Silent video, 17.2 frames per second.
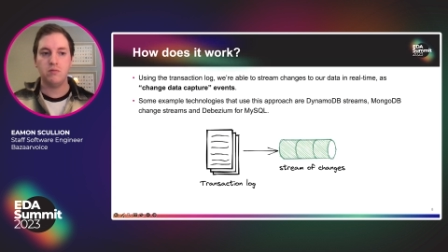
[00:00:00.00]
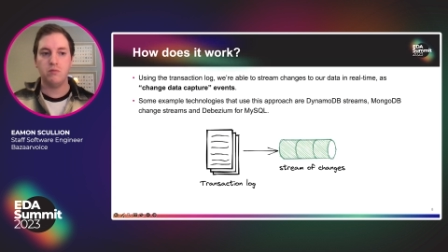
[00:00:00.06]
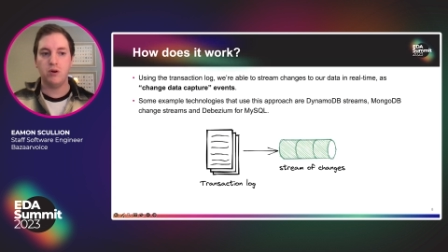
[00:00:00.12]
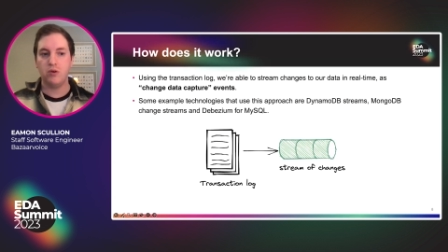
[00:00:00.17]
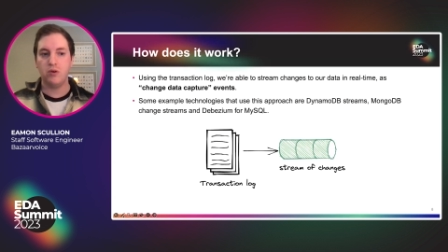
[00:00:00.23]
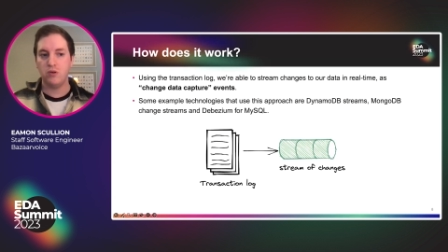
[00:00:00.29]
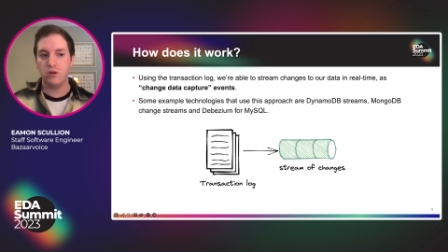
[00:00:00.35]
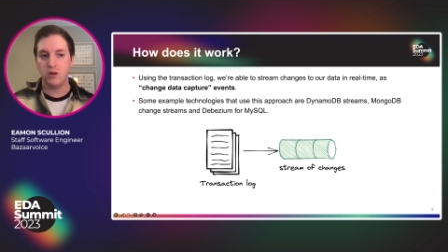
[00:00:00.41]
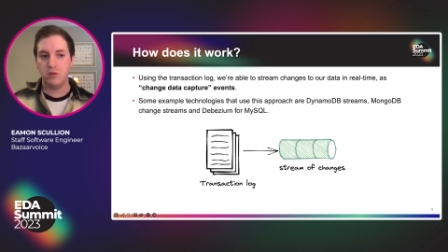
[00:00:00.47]

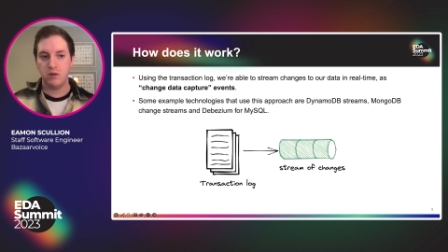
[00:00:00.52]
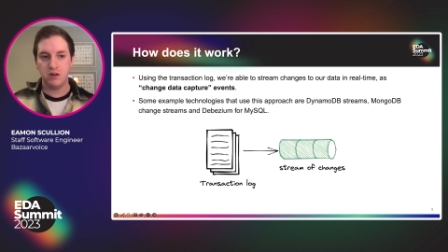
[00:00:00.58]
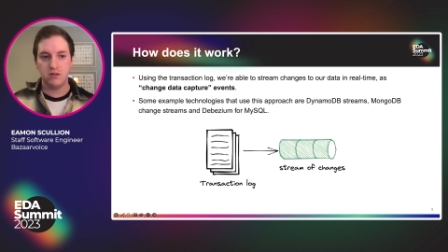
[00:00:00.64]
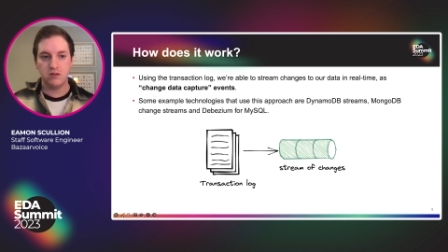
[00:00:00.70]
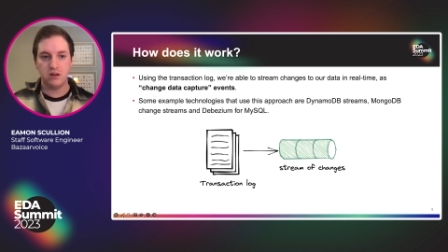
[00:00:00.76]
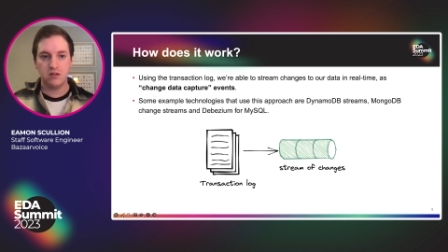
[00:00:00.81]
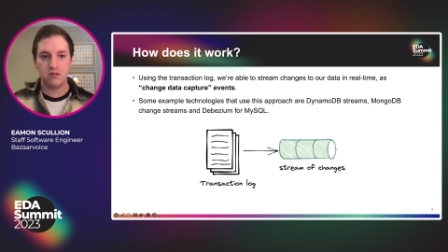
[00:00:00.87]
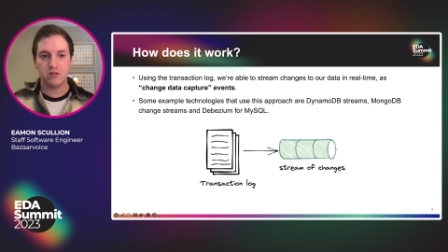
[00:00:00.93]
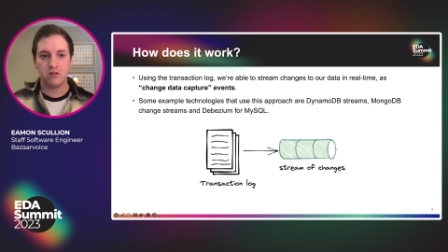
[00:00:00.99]
MongoDB
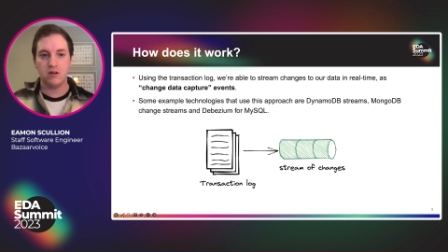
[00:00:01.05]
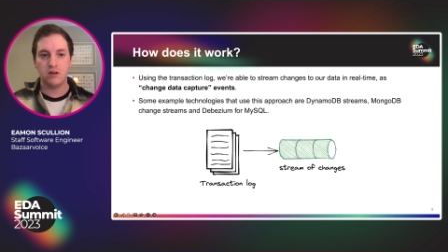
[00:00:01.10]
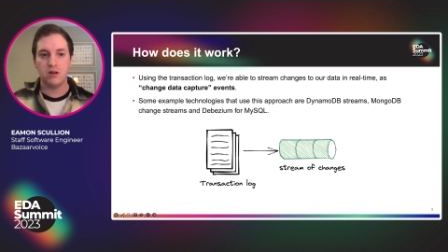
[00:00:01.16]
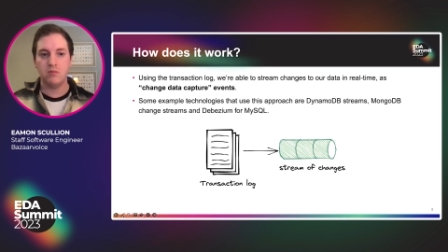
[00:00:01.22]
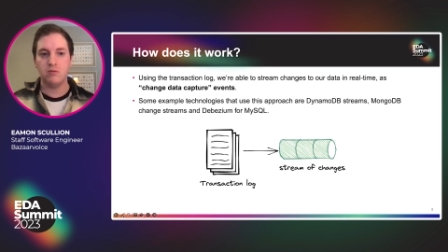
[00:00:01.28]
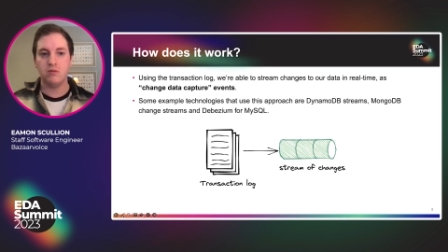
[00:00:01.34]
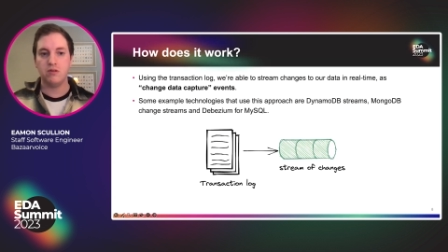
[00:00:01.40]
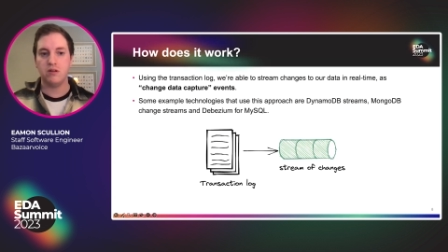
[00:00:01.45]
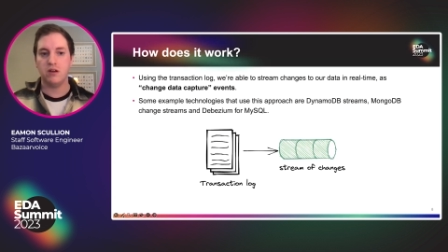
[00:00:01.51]
chain
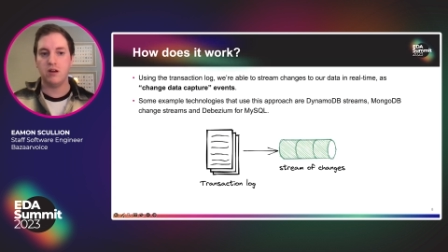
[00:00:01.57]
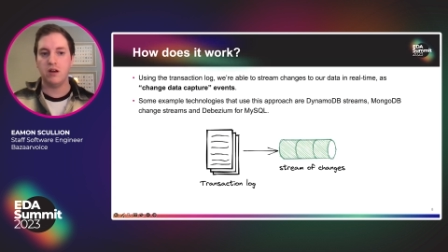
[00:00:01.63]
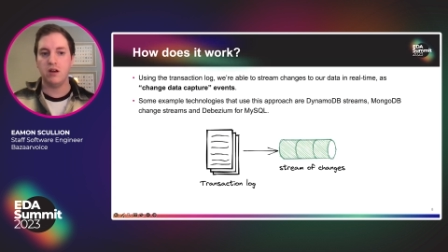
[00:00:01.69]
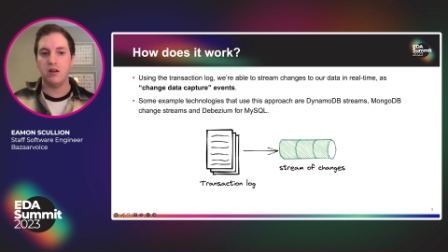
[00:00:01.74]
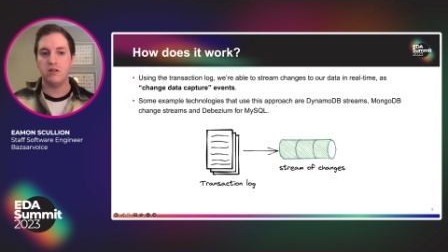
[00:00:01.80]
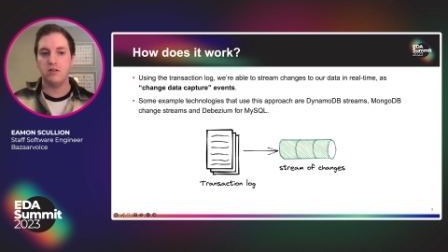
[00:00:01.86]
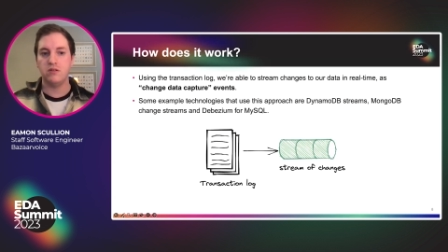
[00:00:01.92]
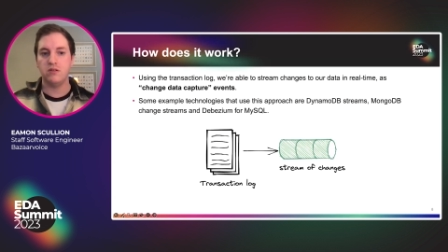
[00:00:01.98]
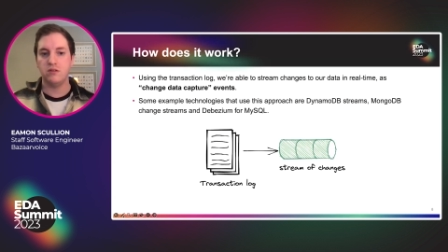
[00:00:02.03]
streams,
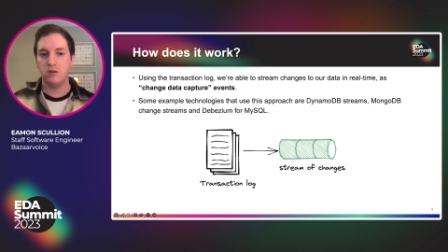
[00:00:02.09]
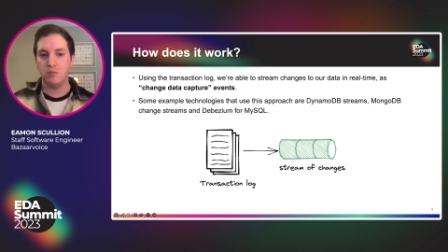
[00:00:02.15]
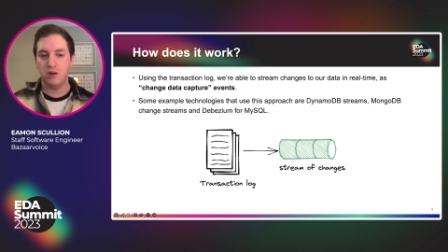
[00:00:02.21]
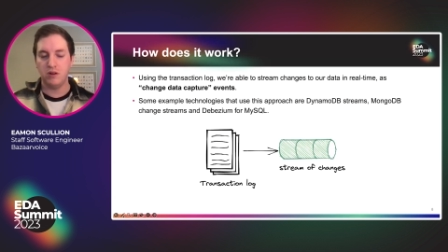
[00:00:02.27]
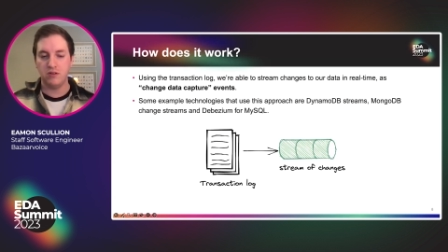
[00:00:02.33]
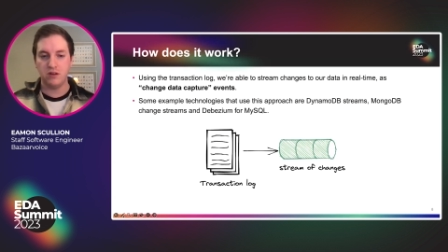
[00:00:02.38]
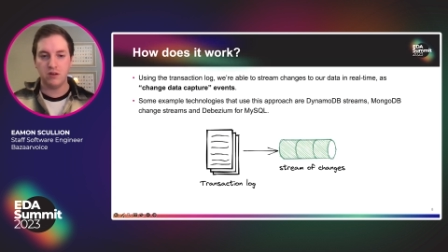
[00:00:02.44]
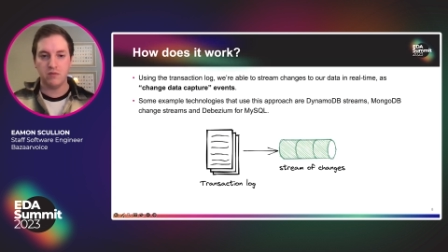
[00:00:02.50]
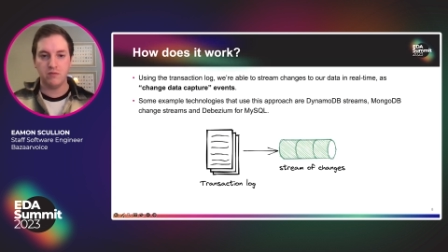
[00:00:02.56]
and
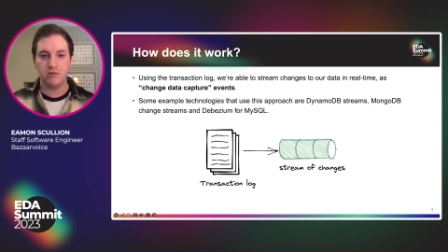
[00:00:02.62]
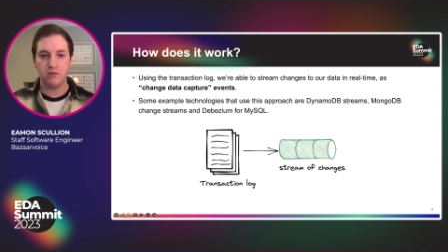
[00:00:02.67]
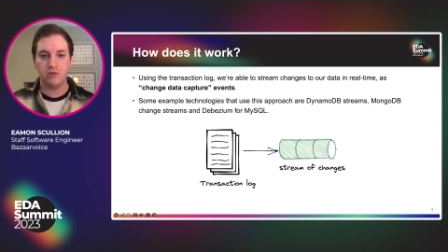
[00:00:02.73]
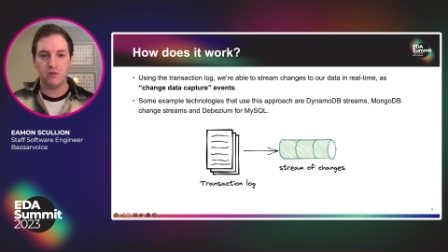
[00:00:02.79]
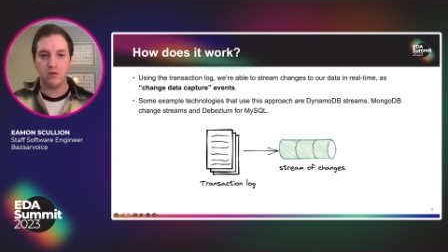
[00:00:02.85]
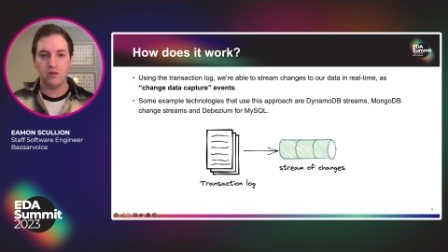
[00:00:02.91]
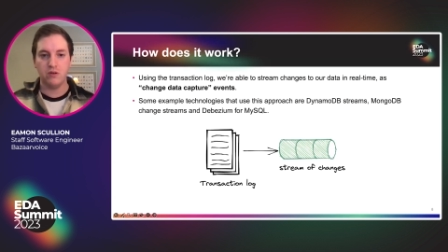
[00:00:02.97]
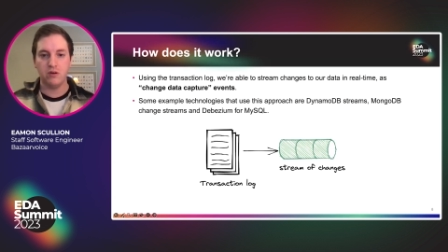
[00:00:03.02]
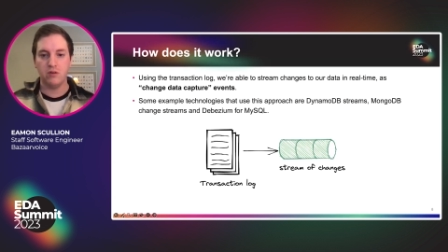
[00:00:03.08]
Debezium
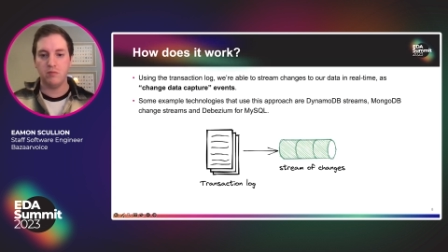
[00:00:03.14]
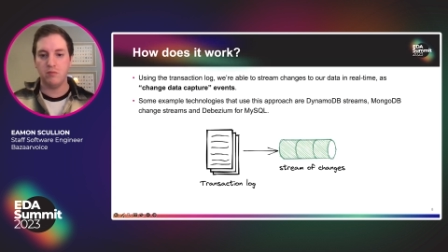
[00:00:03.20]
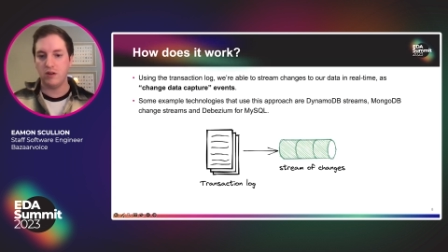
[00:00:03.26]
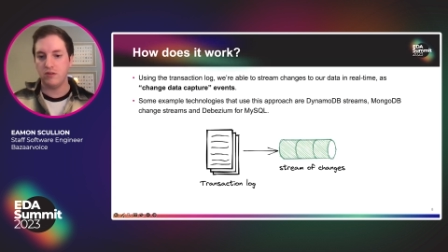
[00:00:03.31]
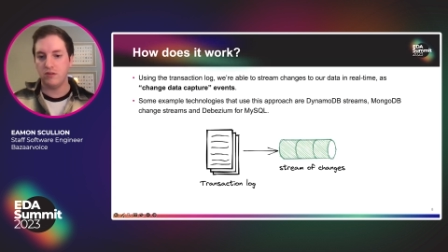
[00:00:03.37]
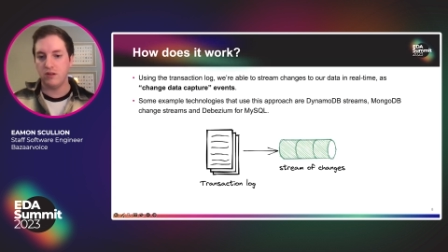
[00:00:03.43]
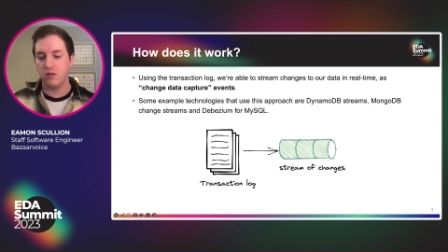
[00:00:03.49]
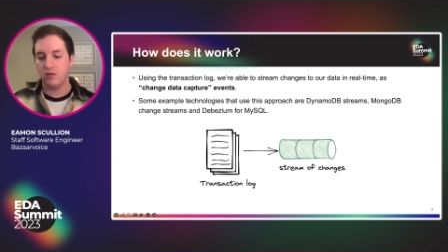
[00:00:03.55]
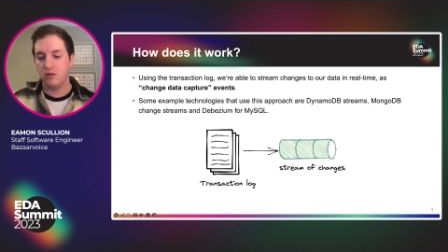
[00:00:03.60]
for
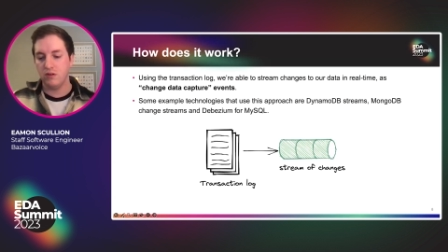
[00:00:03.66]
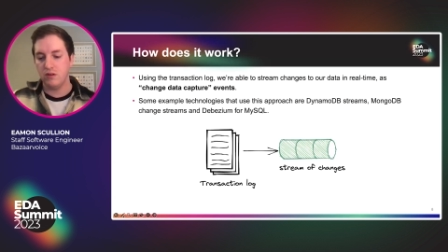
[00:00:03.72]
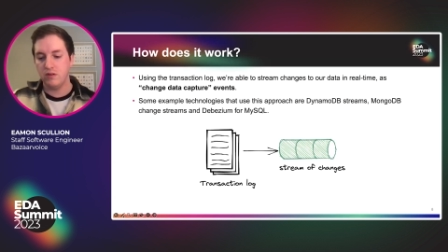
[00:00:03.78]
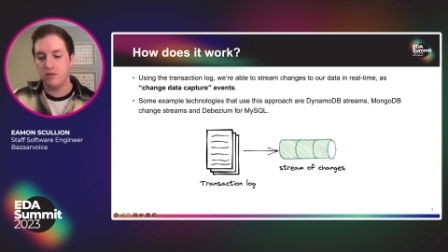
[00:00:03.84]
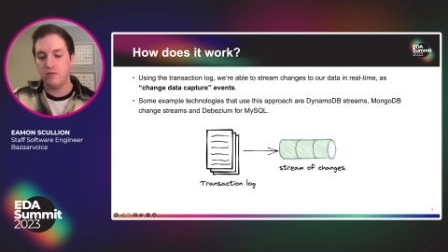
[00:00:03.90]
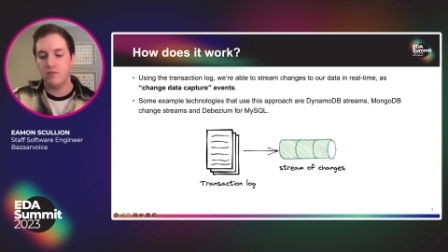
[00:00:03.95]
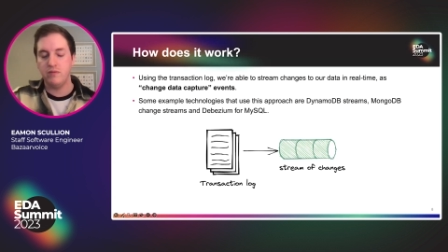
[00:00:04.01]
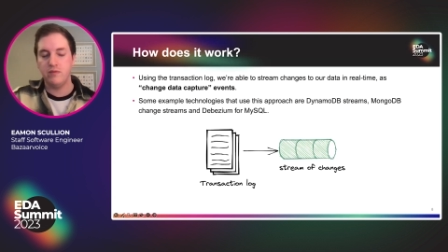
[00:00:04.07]
MySQL.